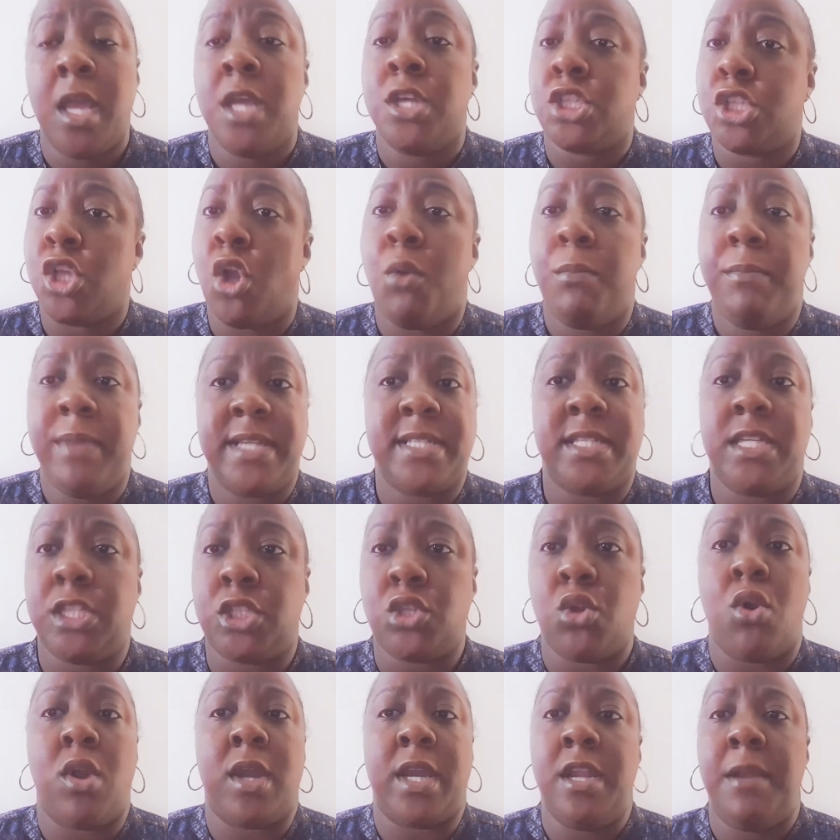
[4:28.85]
so busy
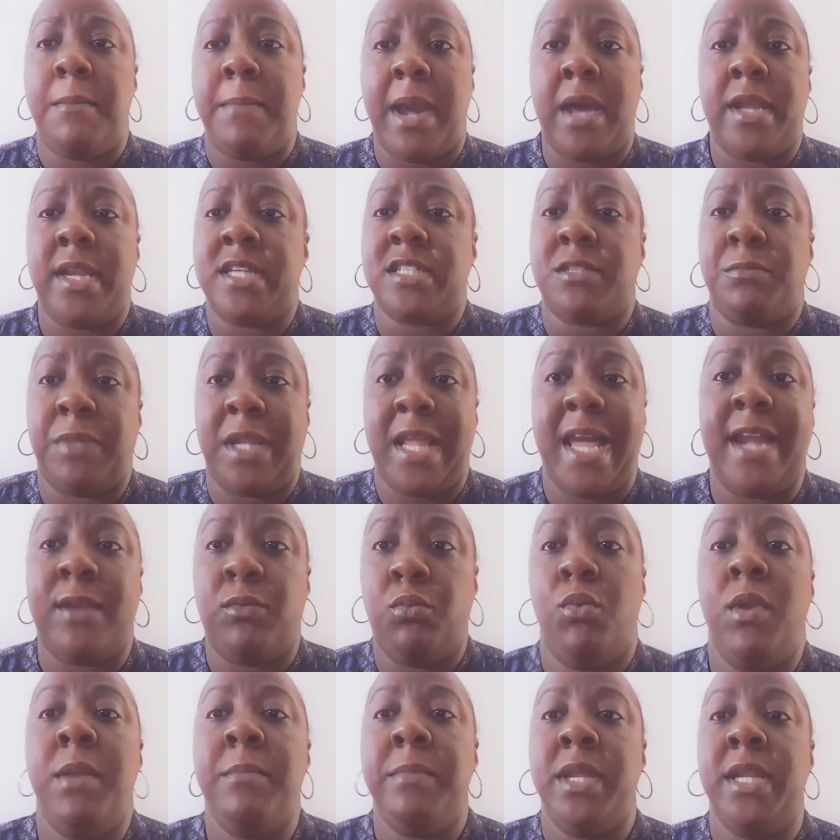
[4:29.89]
talking about us black
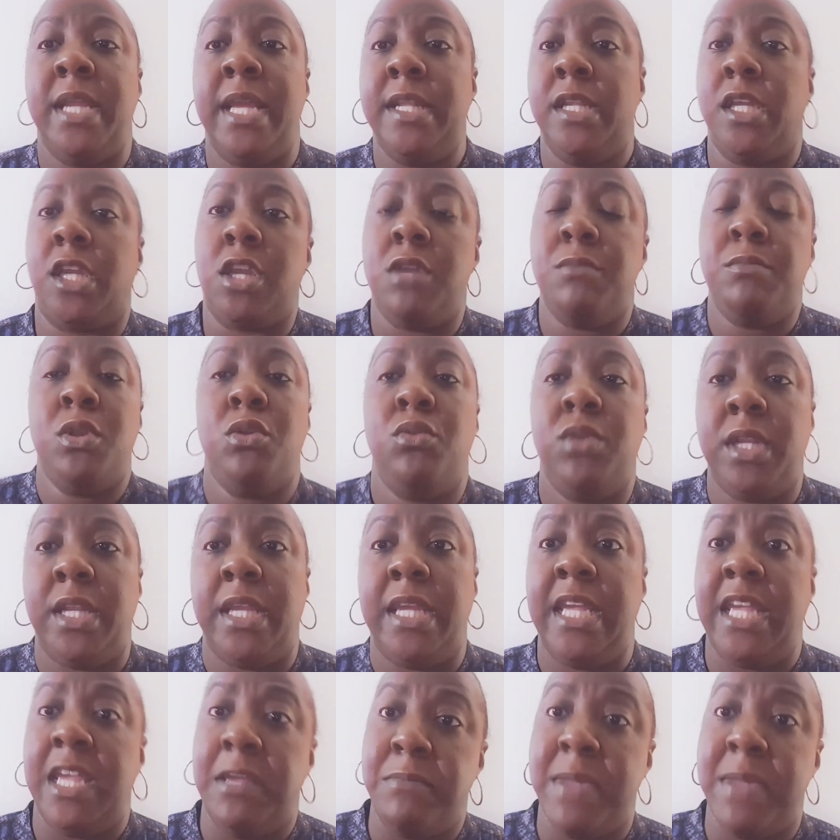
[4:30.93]
women in the community,